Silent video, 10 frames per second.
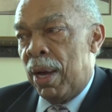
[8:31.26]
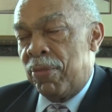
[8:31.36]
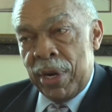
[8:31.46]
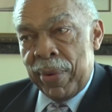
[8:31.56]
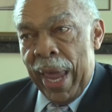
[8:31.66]

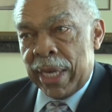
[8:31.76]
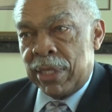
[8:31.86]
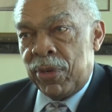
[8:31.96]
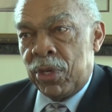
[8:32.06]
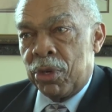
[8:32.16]
very
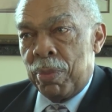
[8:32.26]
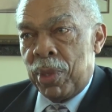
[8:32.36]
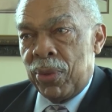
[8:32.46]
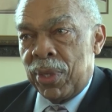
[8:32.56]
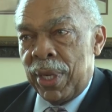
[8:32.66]
active in the
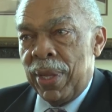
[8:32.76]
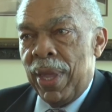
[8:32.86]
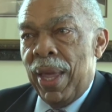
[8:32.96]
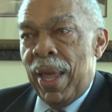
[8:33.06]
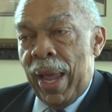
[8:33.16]
community,
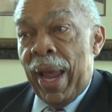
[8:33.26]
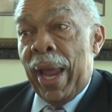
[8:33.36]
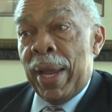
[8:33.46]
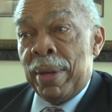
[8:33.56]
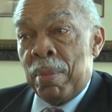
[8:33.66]

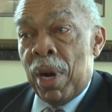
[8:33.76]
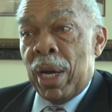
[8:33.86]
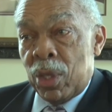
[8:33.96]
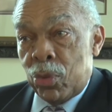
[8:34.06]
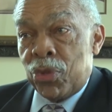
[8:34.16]
and
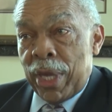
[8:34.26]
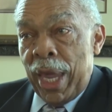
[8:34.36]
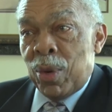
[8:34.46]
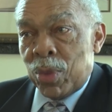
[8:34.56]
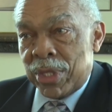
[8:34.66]
Martin Luther
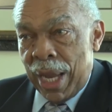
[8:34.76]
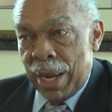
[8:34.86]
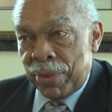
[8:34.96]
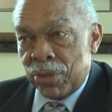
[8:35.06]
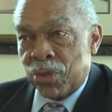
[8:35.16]
King was
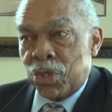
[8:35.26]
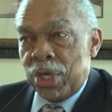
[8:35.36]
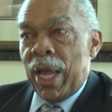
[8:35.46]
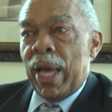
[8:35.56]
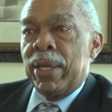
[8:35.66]
down there. So
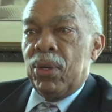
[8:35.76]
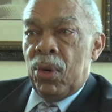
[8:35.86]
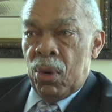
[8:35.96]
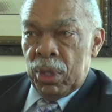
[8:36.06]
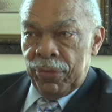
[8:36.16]
she got
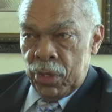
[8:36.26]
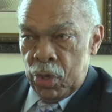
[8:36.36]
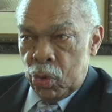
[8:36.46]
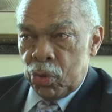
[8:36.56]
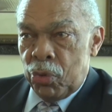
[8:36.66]
all of the
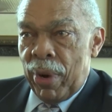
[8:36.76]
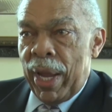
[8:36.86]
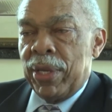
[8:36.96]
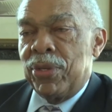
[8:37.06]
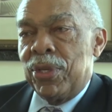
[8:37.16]

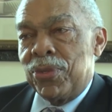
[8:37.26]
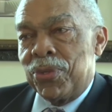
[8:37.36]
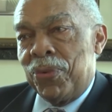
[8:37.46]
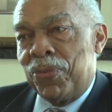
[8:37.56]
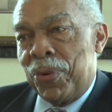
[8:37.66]
notoriety and
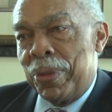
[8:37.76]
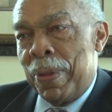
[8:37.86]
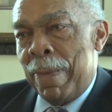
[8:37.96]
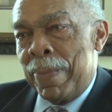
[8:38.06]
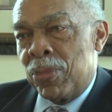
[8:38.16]
so forth.
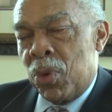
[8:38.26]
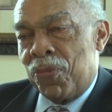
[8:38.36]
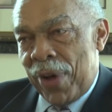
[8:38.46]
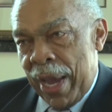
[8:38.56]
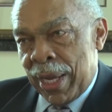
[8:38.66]
So
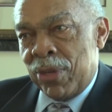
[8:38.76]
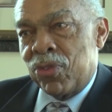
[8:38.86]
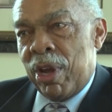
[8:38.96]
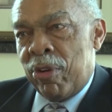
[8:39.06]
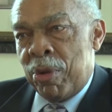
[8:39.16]
finally,
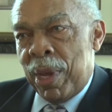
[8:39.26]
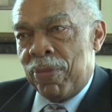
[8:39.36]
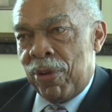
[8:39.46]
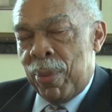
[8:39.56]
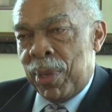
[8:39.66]
Sarah Mae
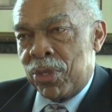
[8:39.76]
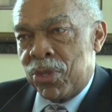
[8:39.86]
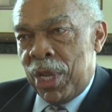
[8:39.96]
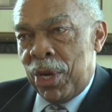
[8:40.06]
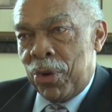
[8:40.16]
Fleming's
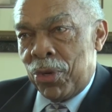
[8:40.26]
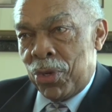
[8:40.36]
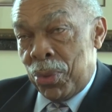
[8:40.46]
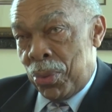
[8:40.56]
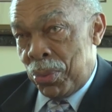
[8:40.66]
getting her
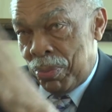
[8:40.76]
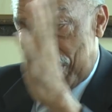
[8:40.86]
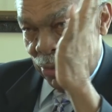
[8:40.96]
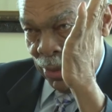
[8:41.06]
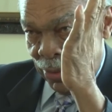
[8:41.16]
due. There's a